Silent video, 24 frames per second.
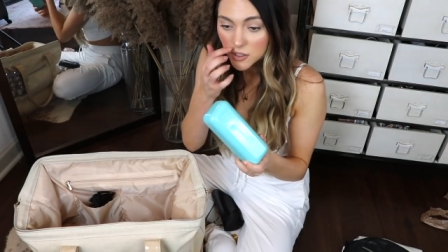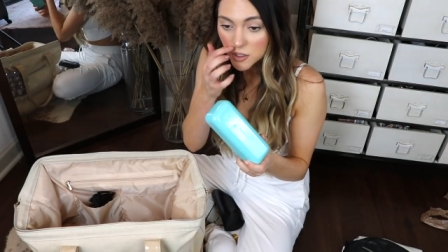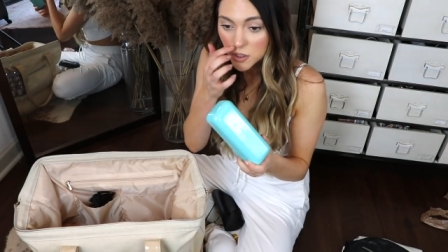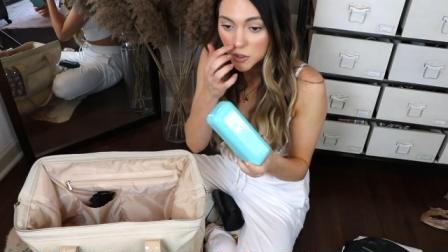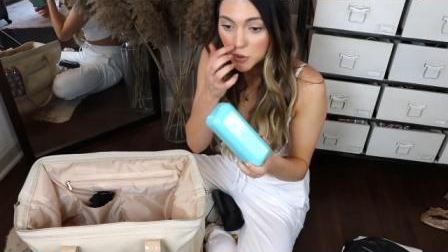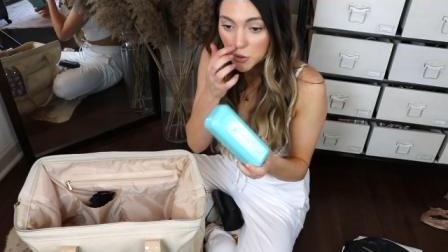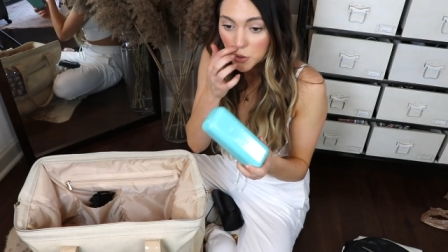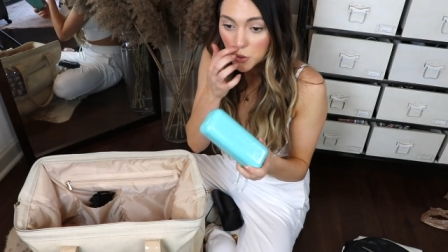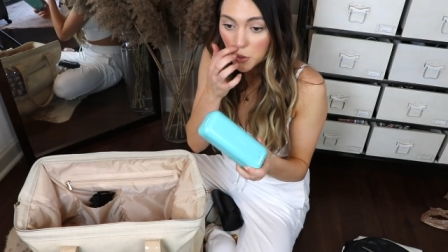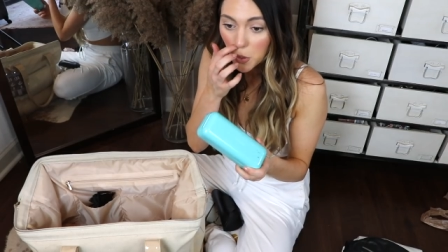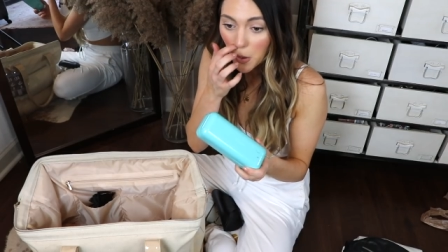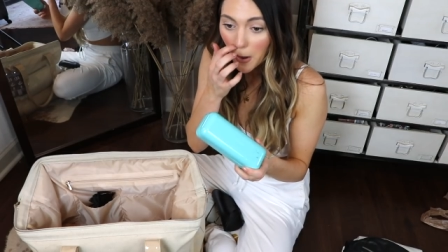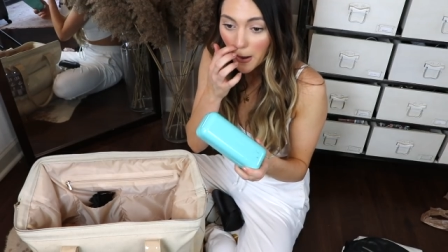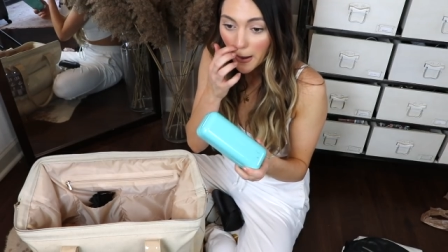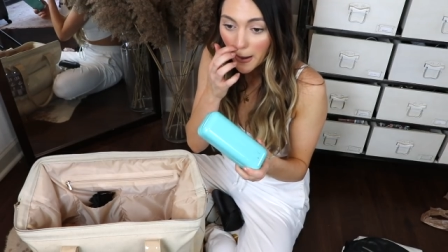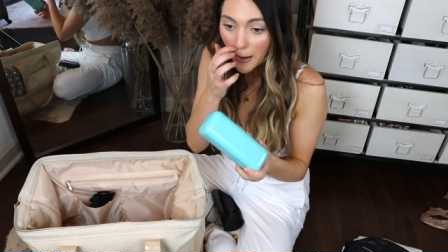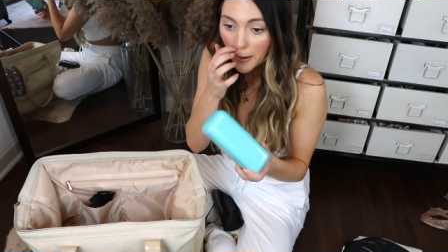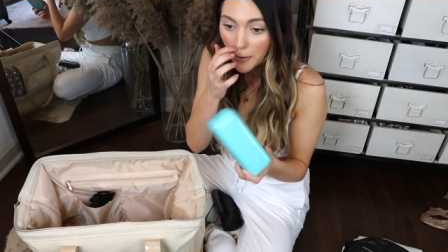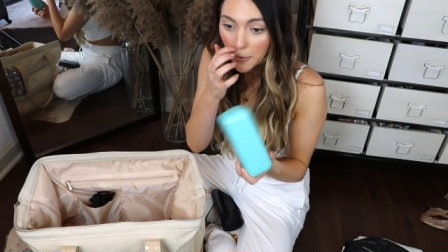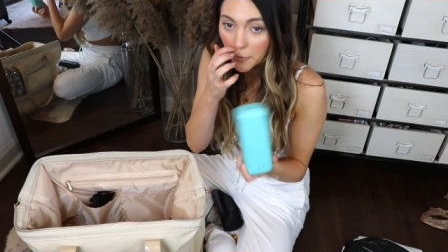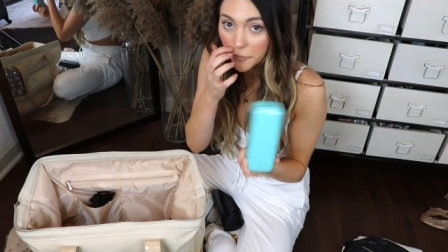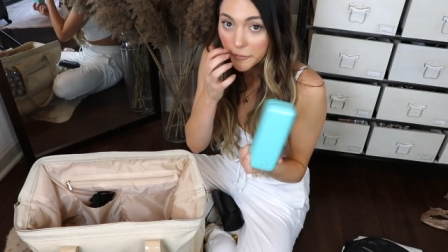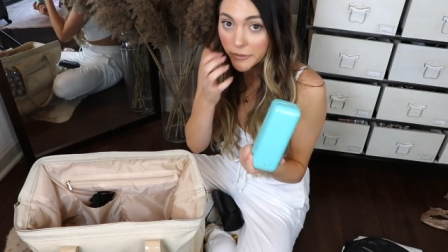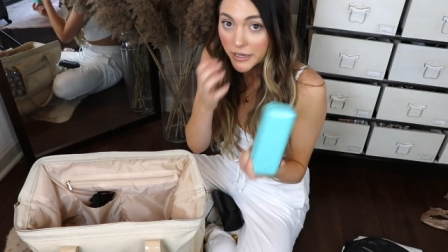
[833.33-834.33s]
to
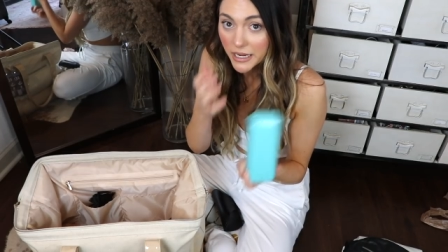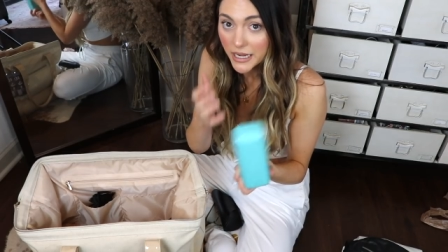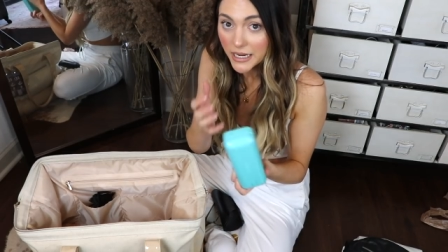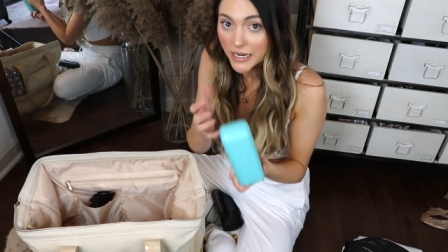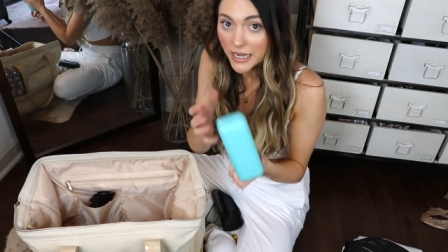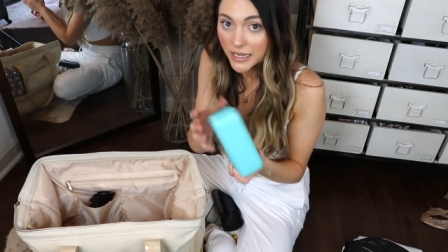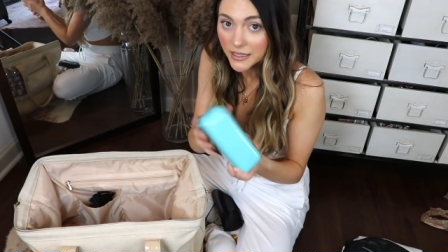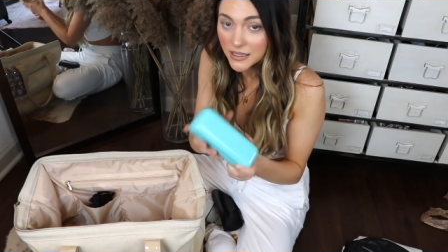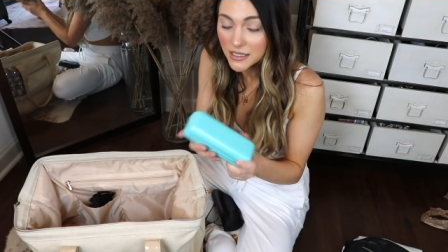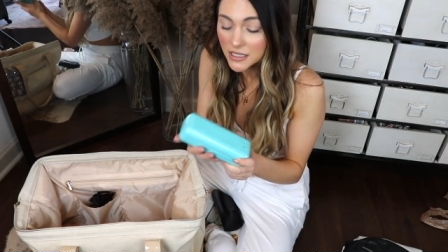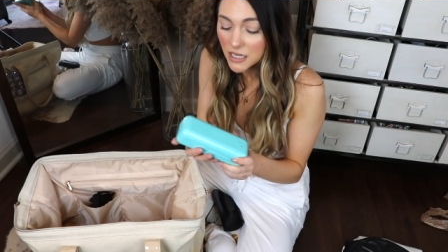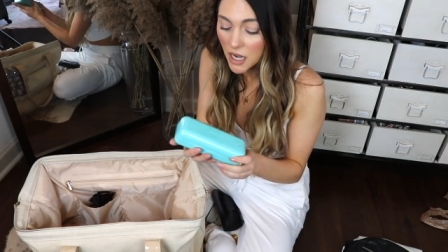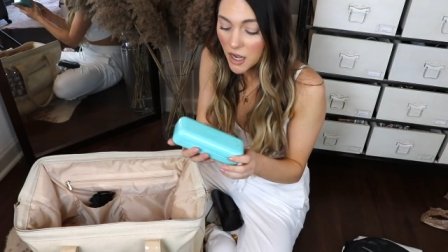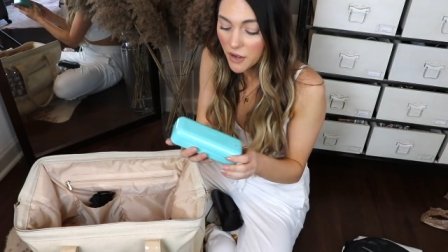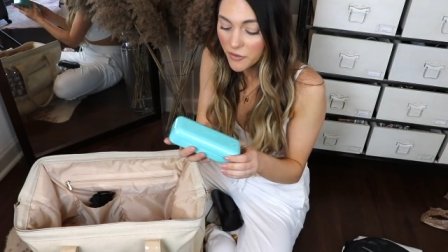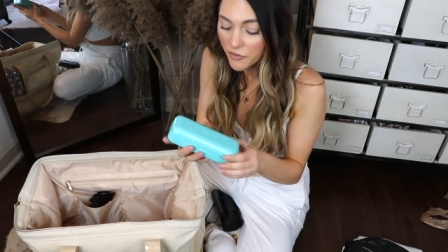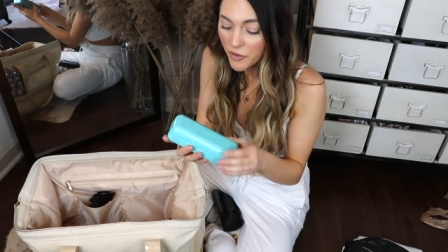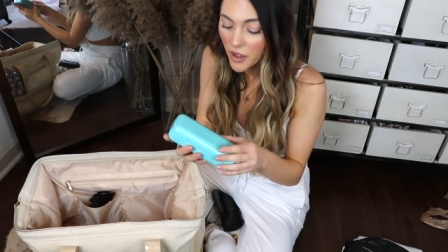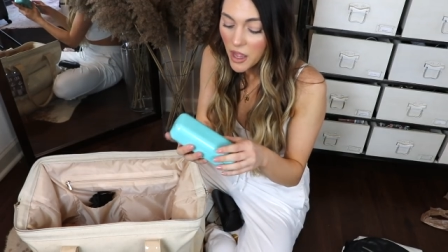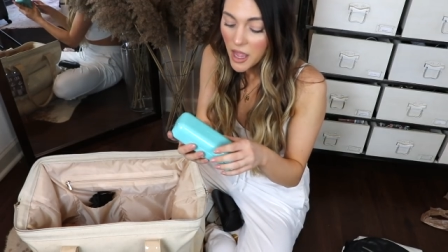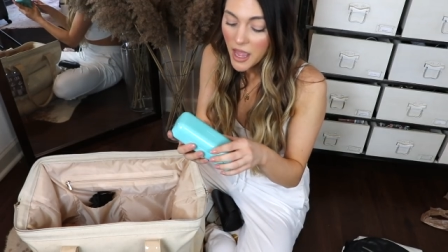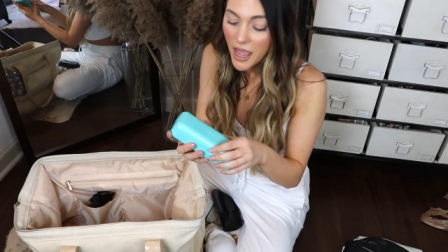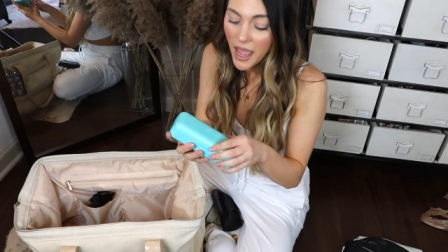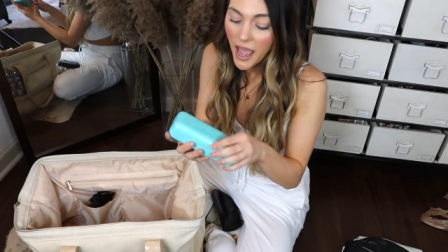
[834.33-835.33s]
read and
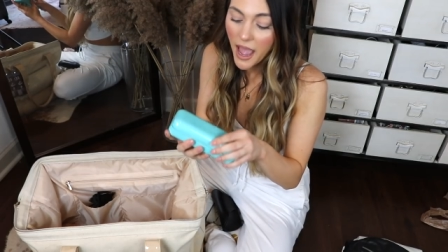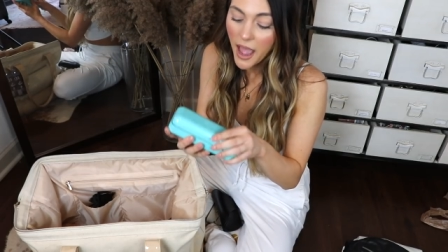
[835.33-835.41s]
stuff.